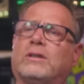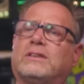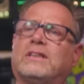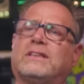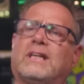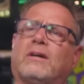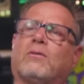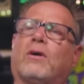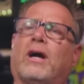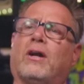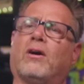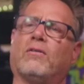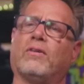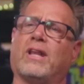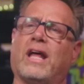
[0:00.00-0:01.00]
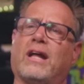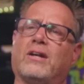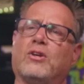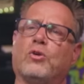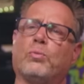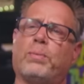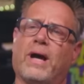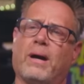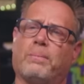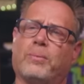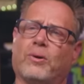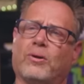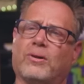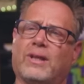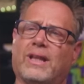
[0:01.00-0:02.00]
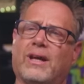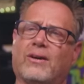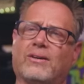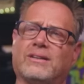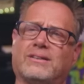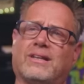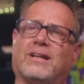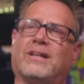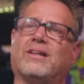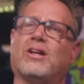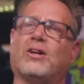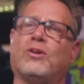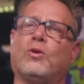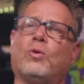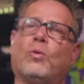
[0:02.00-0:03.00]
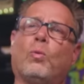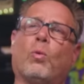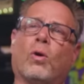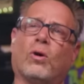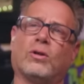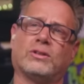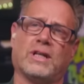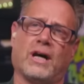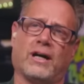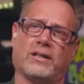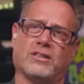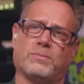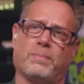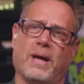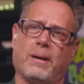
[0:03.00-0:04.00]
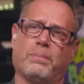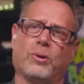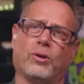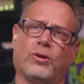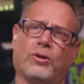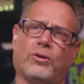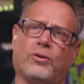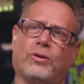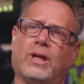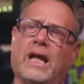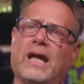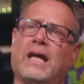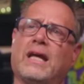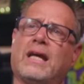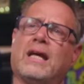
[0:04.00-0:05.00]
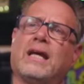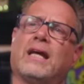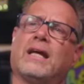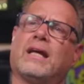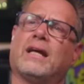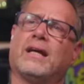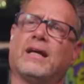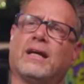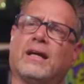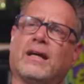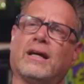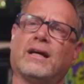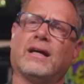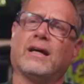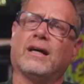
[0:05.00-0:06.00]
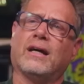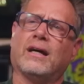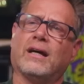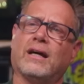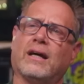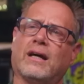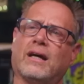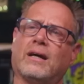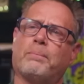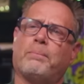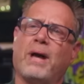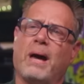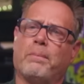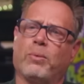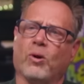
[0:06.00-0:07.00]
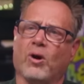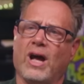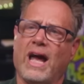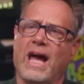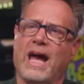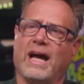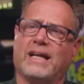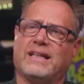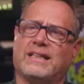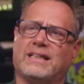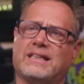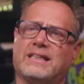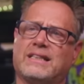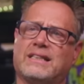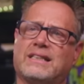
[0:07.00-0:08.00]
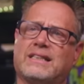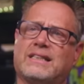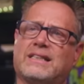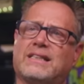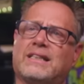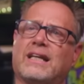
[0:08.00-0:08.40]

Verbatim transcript: Just hit right over that new pepper. There is a the new world's hottest pepper, dude. Oh, yeah. horrible name. Pepper, pepper X. X.